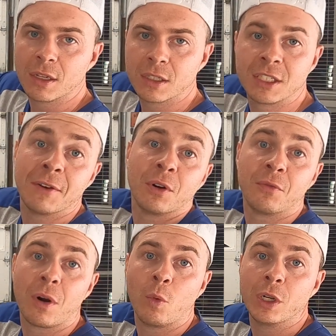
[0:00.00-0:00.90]
different
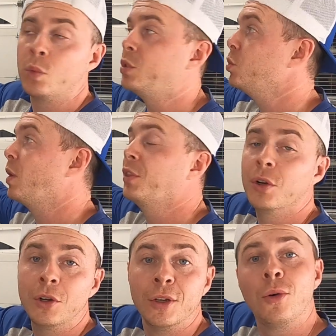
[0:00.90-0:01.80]
from what you would do on the
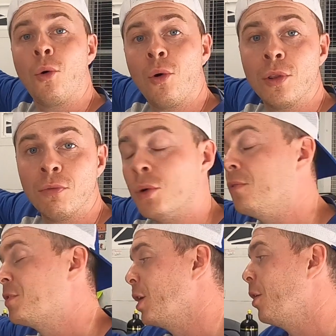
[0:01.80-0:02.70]
hood or the
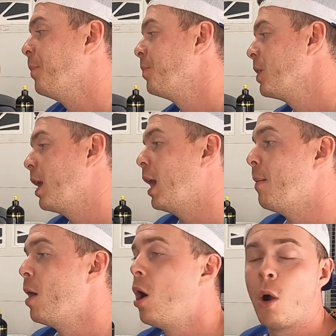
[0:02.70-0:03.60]
roof. So
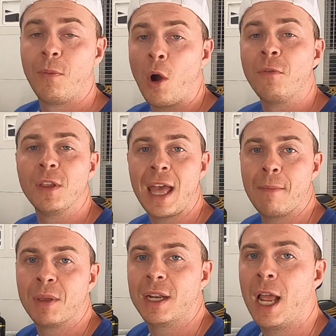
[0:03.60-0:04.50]
hopefully
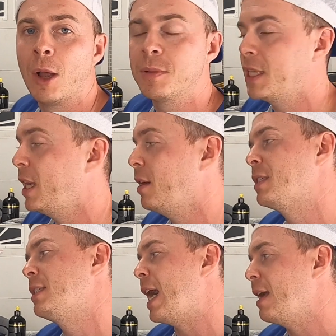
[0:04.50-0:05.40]
that bit helps there.
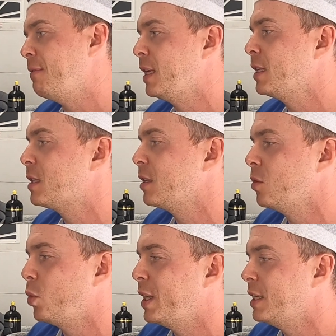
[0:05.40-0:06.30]
It's diving into the
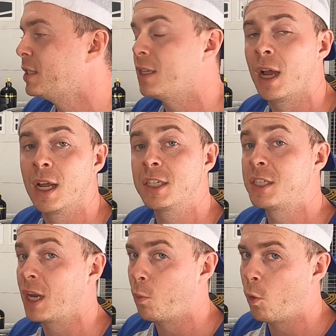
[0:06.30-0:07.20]
weeds
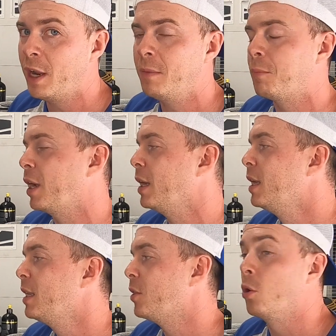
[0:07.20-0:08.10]
somewhat, but
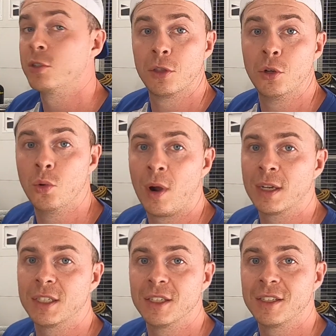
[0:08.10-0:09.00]
those are the
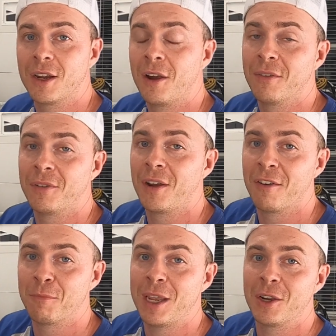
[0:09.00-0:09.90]
nuances
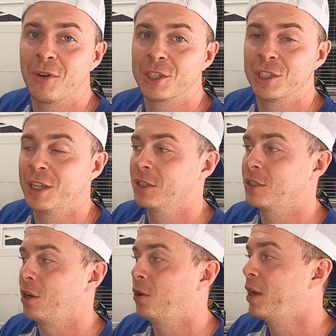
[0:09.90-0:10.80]
of paint correction there.
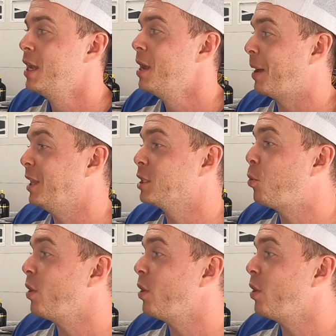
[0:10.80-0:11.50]
So by this point,